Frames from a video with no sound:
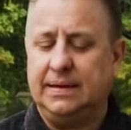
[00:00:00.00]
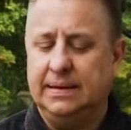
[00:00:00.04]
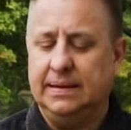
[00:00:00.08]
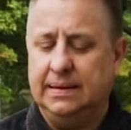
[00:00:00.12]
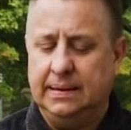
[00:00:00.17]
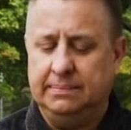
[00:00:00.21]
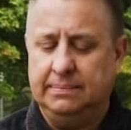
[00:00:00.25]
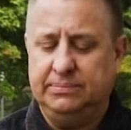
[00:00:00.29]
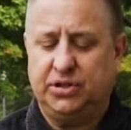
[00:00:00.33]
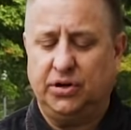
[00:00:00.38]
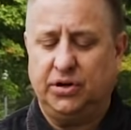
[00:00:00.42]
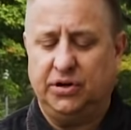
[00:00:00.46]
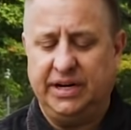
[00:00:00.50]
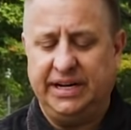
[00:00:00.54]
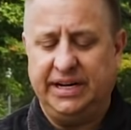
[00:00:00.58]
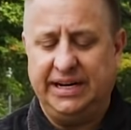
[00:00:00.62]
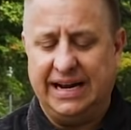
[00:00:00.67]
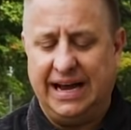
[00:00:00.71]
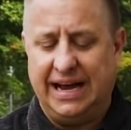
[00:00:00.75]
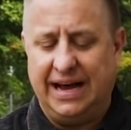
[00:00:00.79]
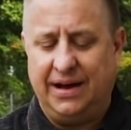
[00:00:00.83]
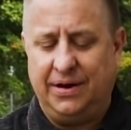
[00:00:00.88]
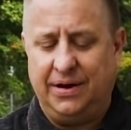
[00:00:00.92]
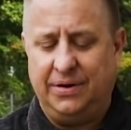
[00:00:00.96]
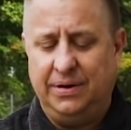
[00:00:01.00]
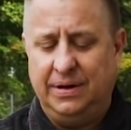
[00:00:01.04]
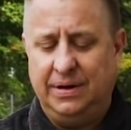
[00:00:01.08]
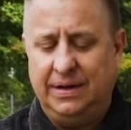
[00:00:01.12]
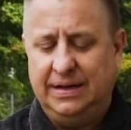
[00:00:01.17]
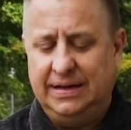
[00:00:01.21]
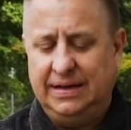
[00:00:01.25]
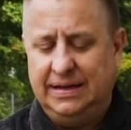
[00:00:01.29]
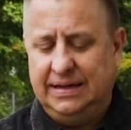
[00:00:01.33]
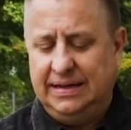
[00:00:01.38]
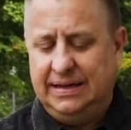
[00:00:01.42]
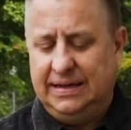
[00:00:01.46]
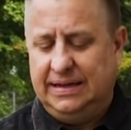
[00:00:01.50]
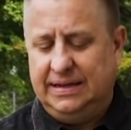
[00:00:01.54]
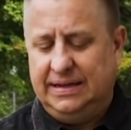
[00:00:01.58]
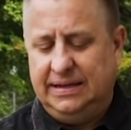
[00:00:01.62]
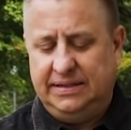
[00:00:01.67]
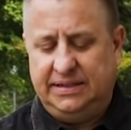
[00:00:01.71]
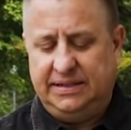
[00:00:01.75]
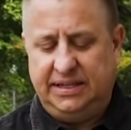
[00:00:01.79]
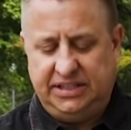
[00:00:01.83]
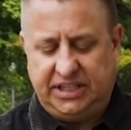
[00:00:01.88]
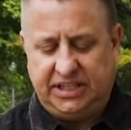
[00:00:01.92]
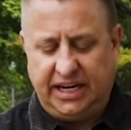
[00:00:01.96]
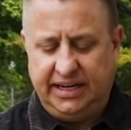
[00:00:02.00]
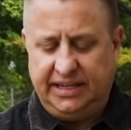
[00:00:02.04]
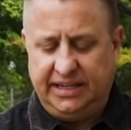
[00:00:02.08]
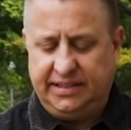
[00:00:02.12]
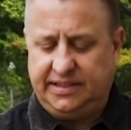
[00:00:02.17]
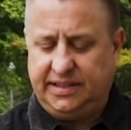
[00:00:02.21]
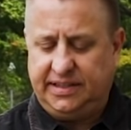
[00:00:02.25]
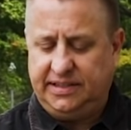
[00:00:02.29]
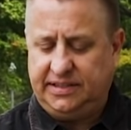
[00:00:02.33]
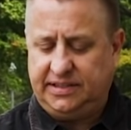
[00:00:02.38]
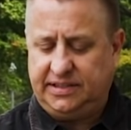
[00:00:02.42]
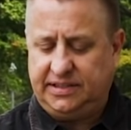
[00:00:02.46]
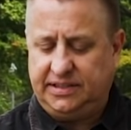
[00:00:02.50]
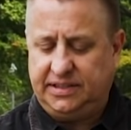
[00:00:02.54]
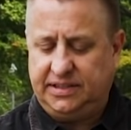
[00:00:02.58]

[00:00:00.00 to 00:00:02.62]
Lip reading: I'm turning now to Genesis